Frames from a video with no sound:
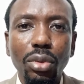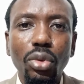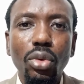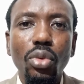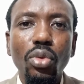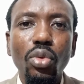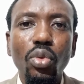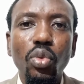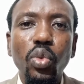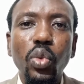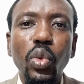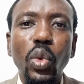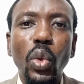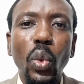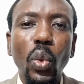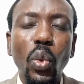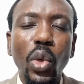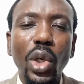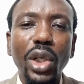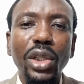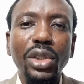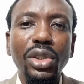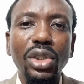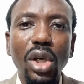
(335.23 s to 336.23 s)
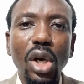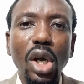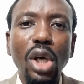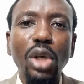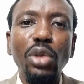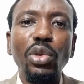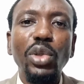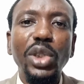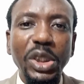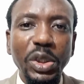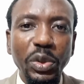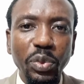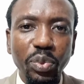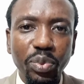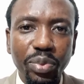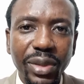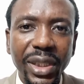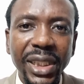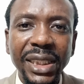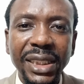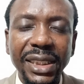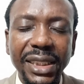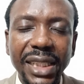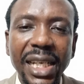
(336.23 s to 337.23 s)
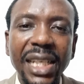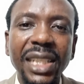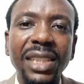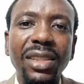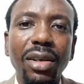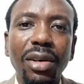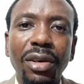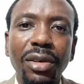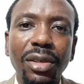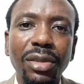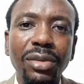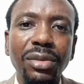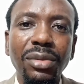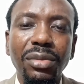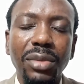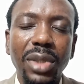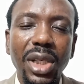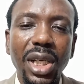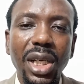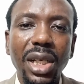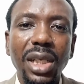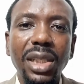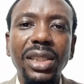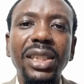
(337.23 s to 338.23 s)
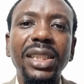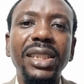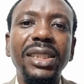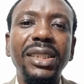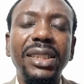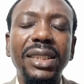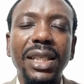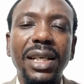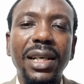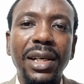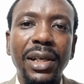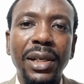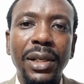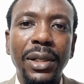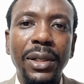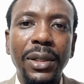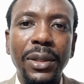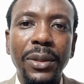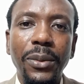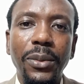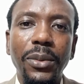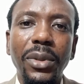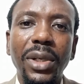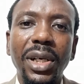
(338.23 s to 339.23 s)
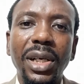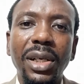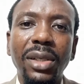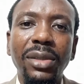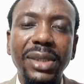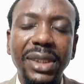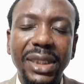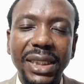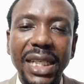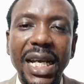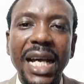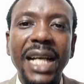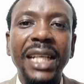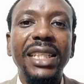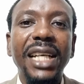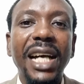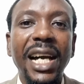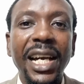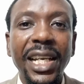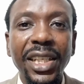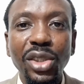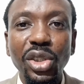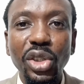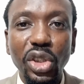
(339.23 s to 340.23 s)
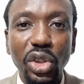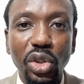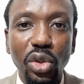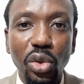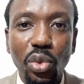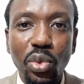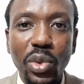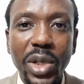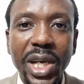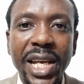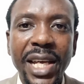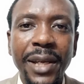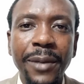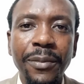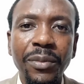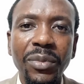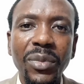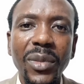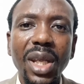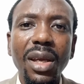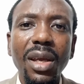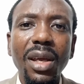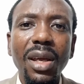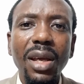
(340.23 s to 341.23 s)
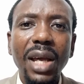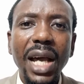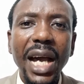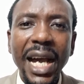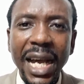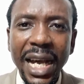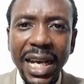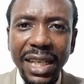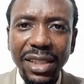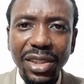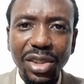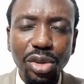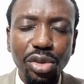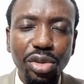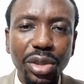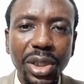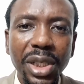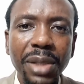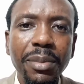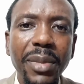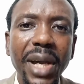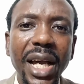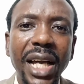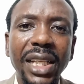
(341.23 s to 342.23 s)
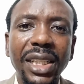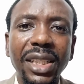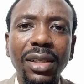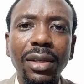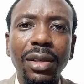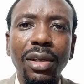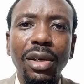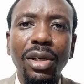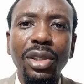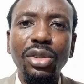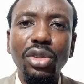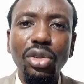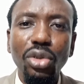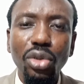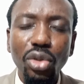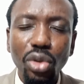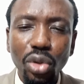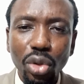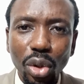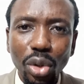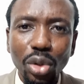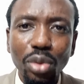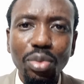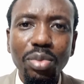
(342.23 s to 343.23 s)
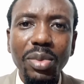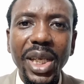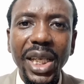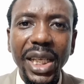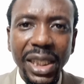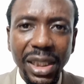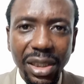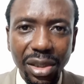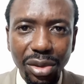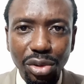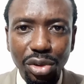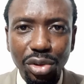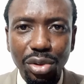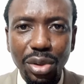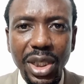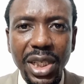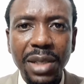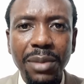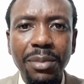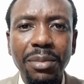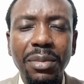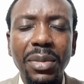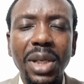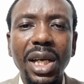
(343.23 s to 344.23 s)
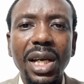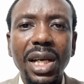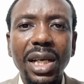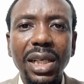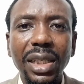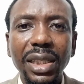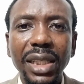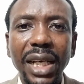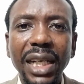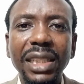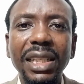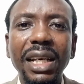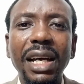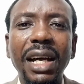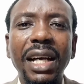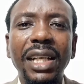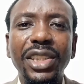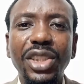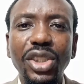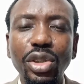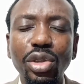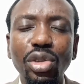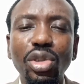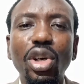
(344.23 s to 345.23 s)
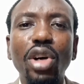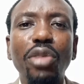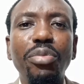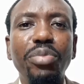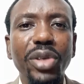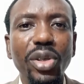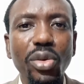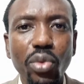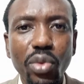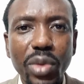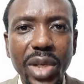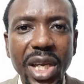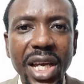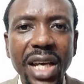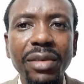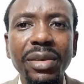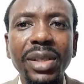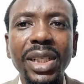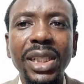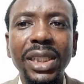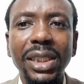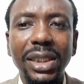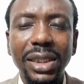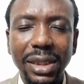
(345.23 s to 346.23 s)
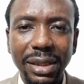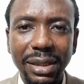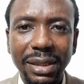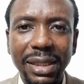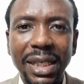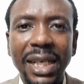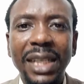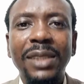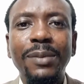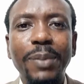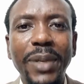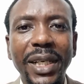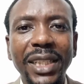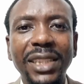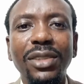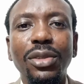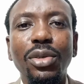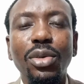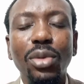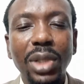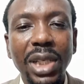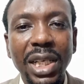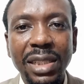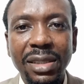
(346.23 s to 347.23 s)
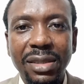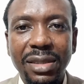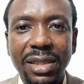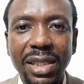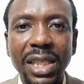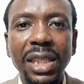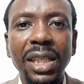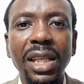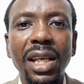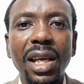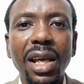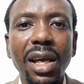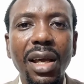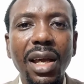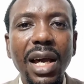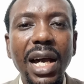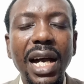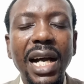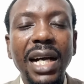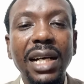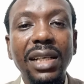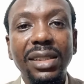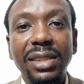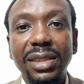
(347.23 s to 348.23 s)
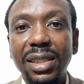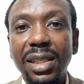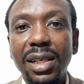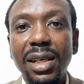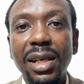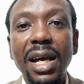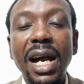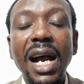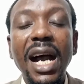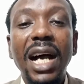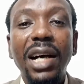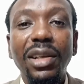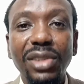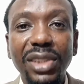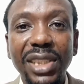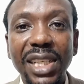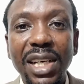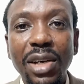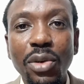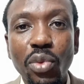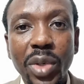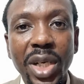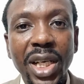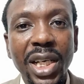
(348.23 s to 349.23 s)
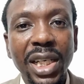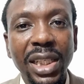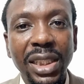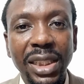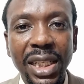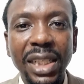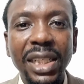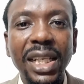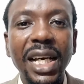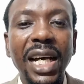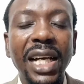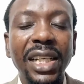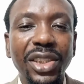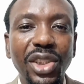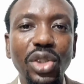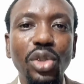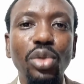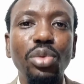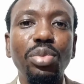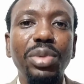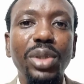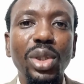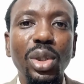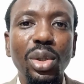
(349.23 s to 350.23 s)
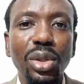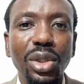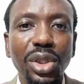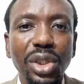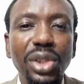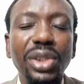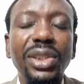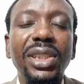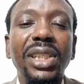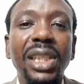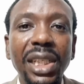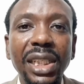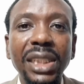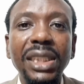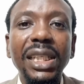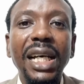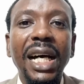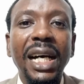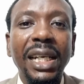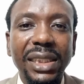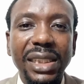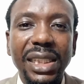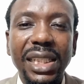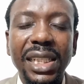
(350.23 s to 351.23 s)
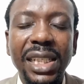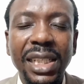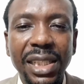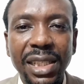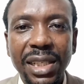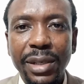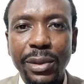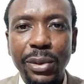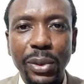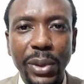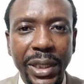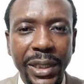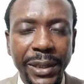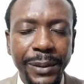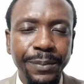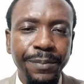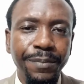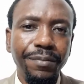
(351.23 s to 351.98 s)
was always printed on this tight I used to wear. I had a dream and the Lord told me in the dream that I should not be wearing that particular thing as outerwear, that I should be using it as innerwear.